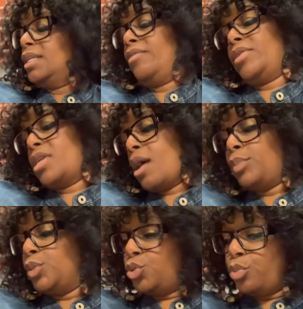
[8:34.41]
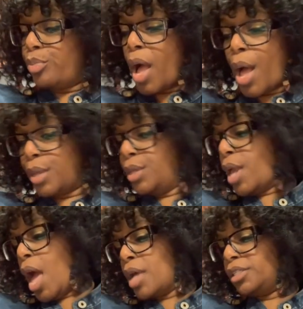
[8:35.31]
Living it up in Dubai,
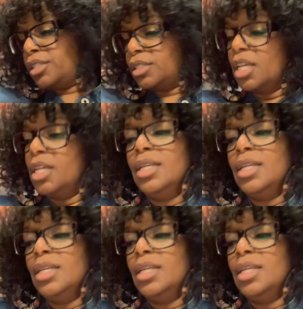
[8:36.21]
yes.